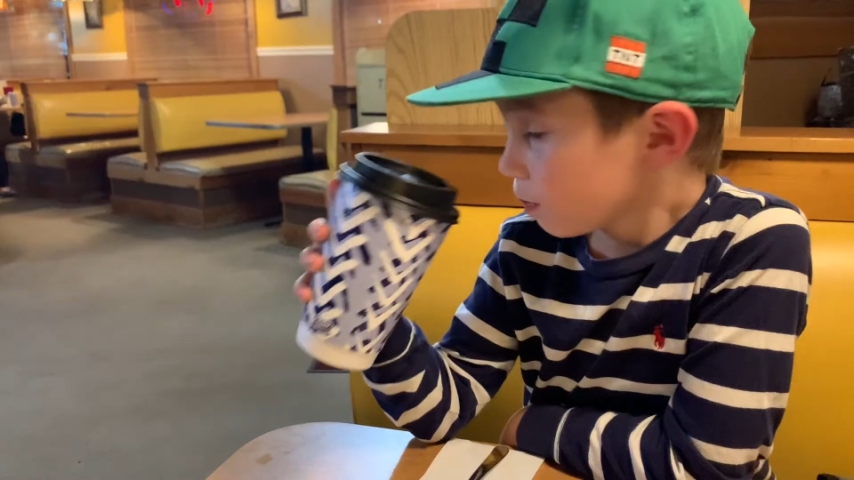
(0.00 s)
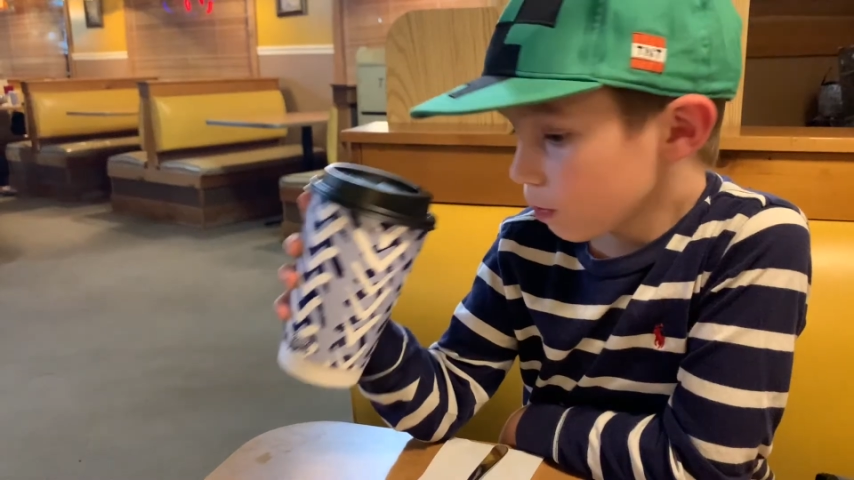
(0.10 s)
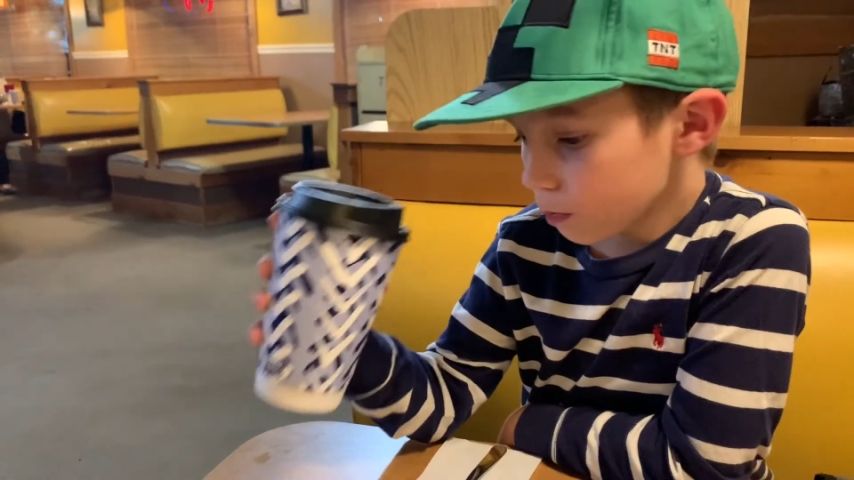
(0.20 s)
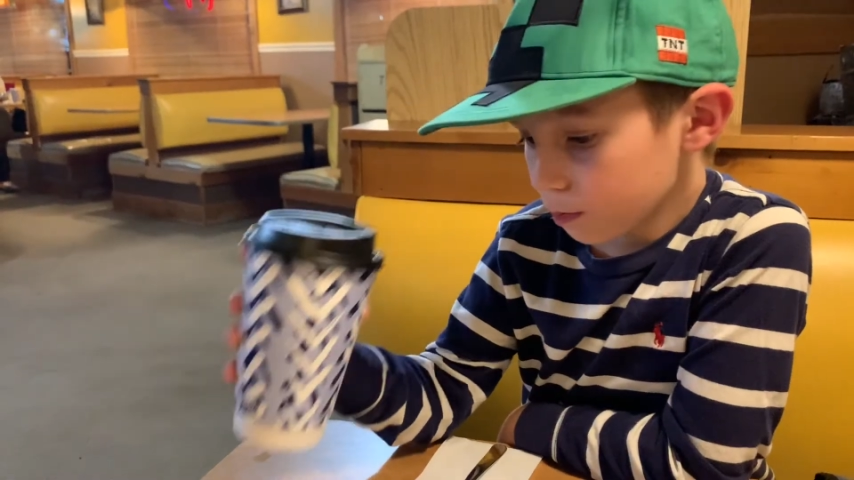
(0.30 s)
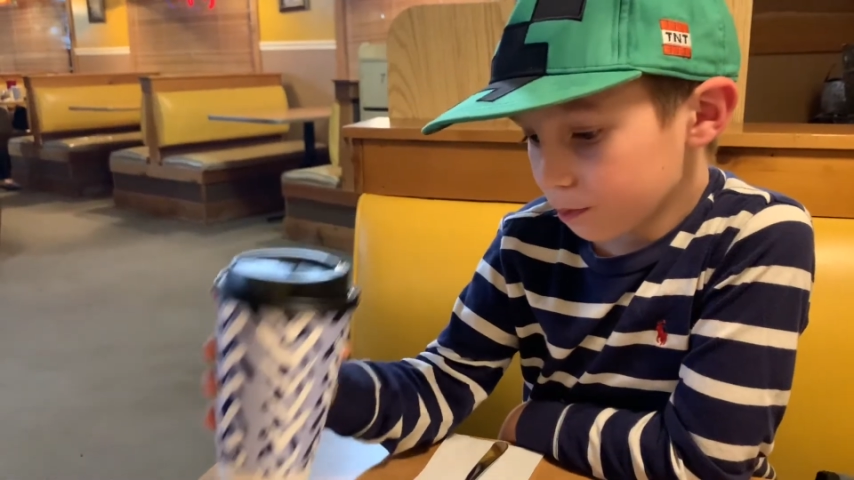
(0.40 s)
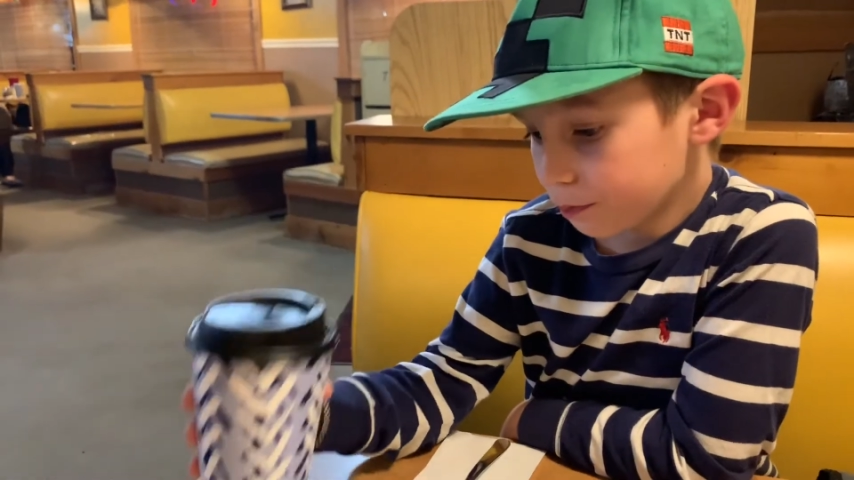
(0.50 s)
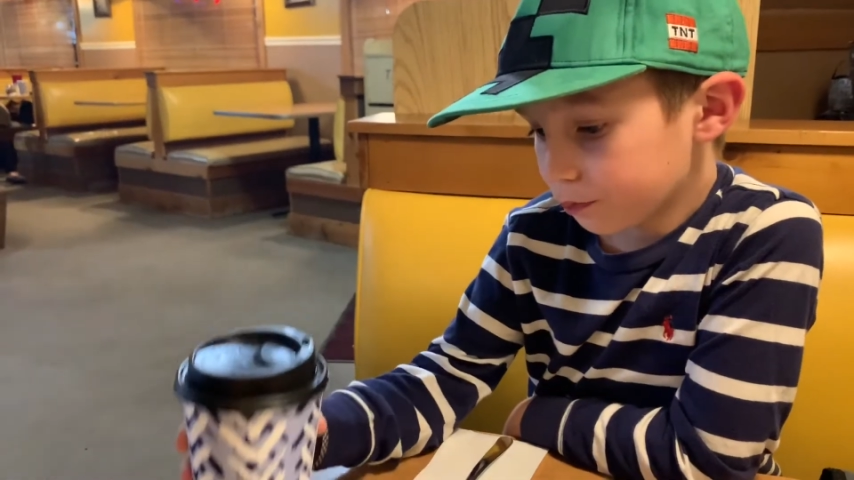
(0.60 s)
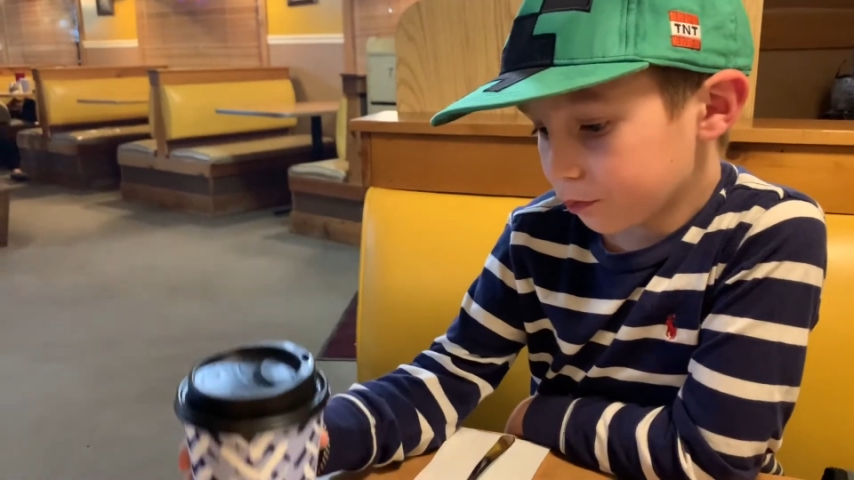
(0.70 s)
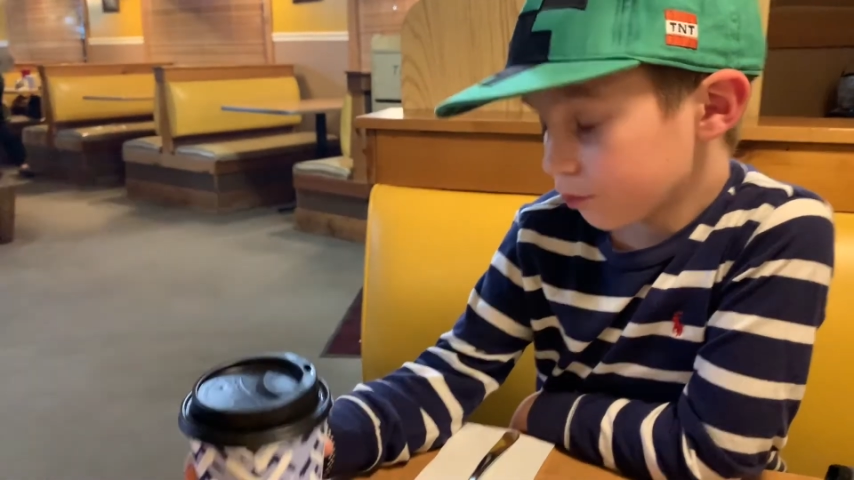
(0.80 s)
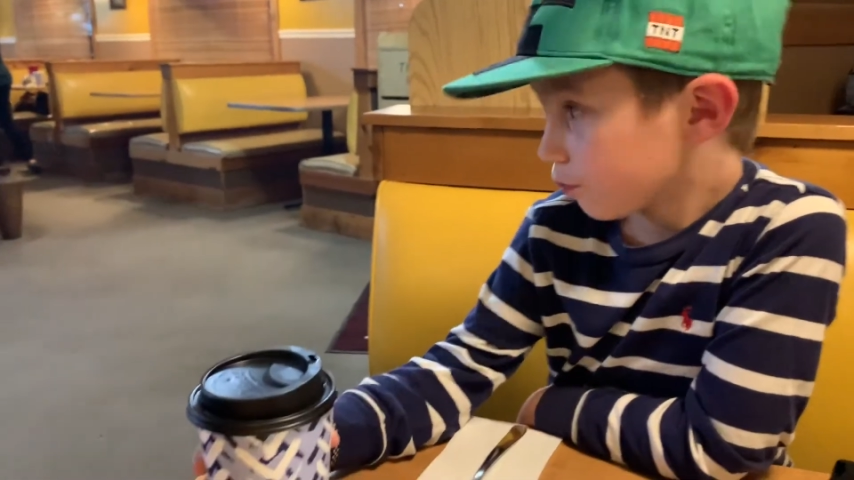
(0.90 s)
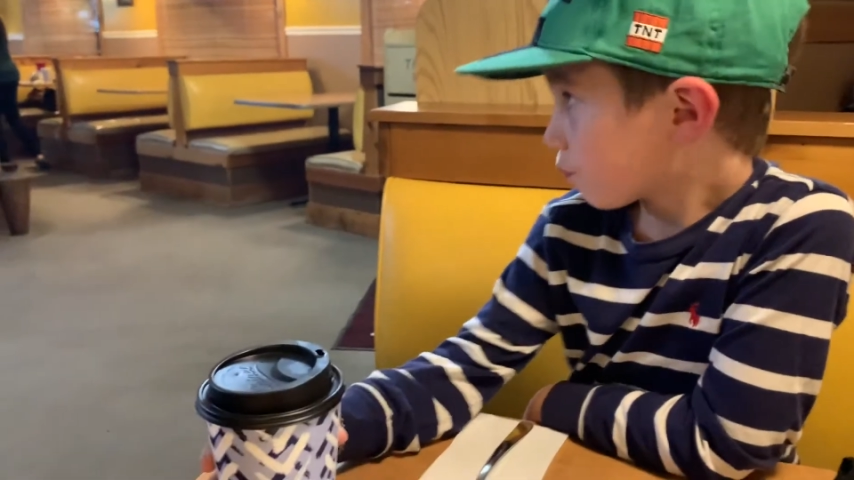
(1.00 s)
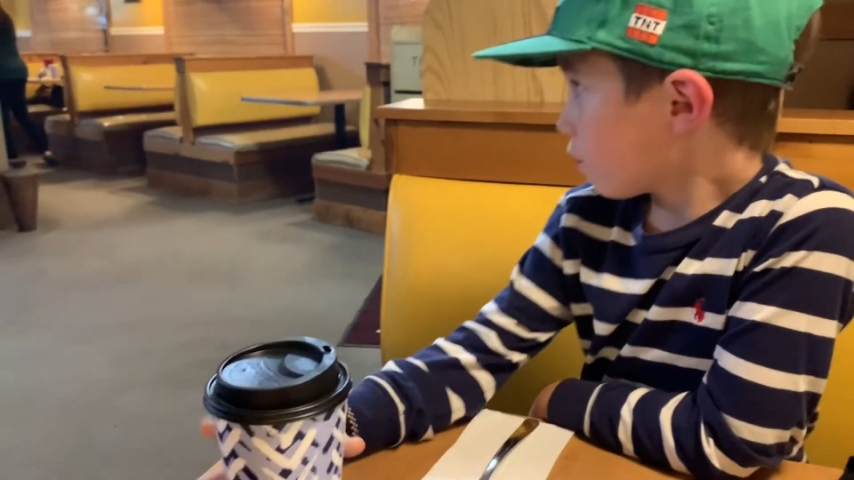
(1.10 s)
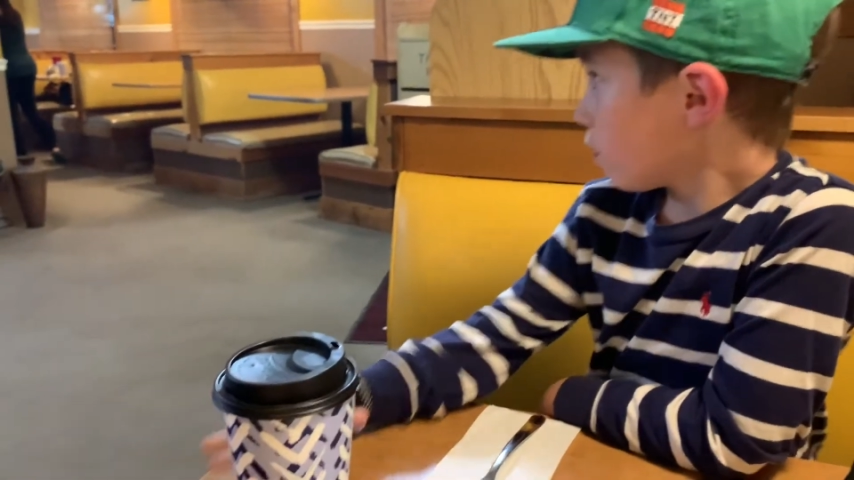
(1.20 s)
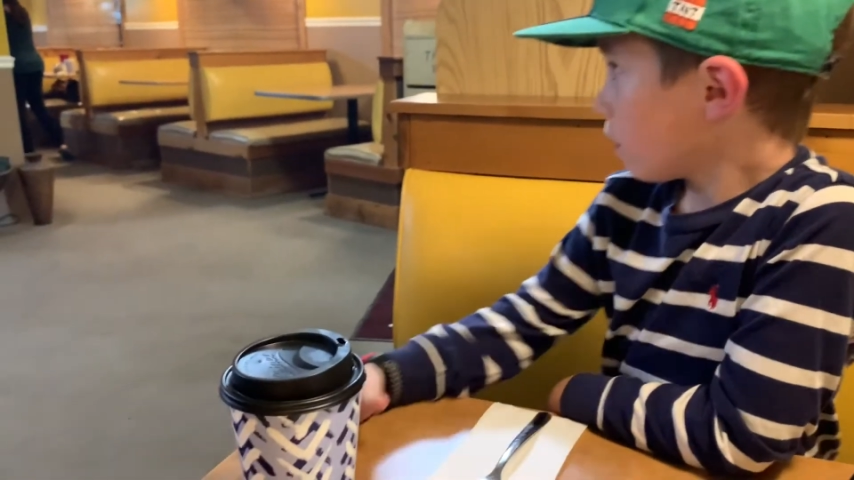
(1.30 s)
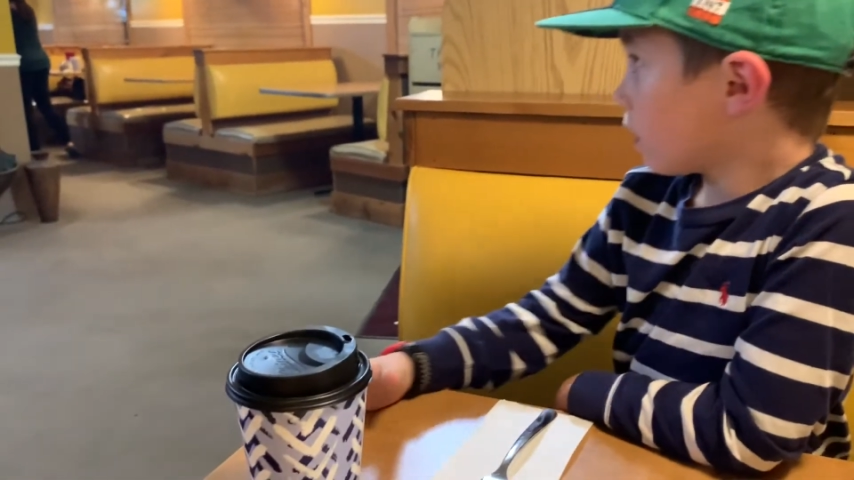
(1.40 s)
right, Nephew P, what'd you go with
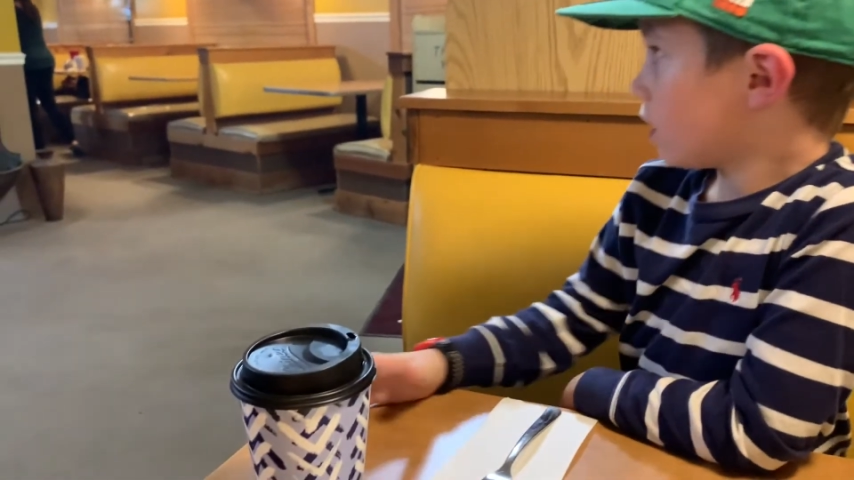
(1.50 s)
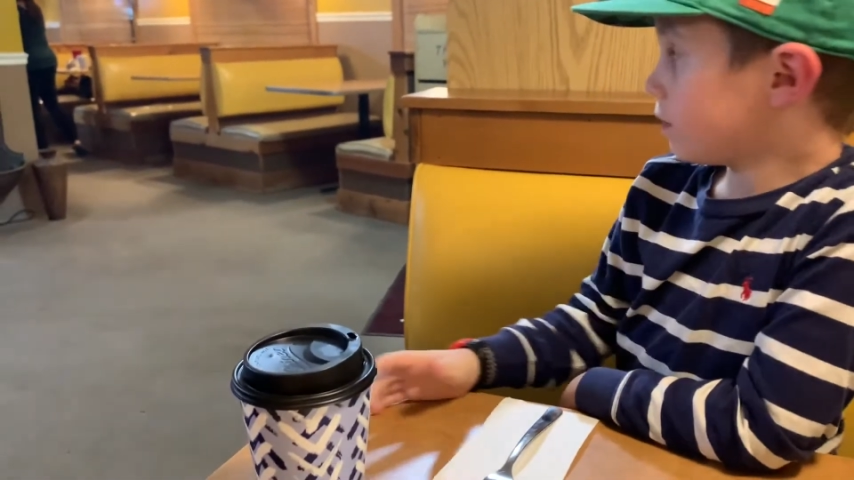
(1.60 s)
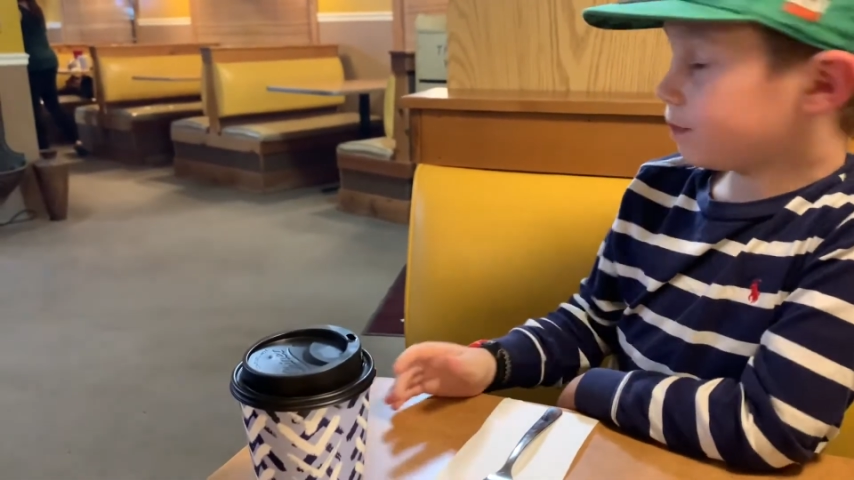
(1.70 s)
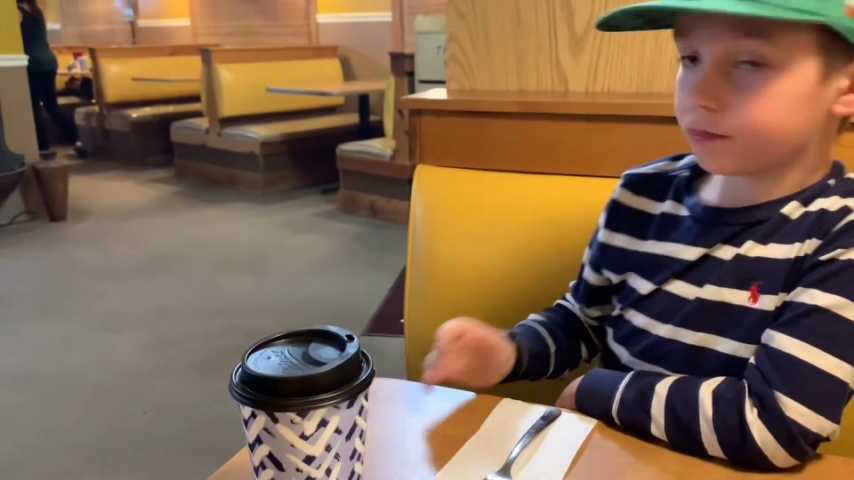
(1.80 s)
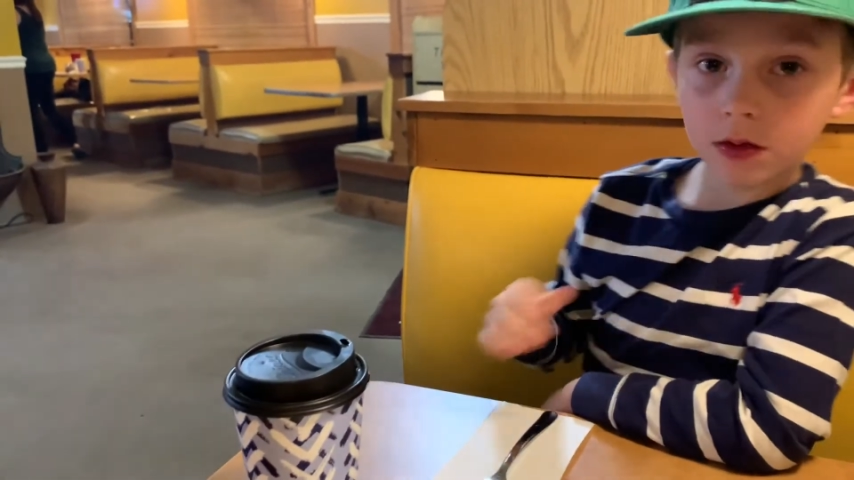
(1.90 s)
the drink there?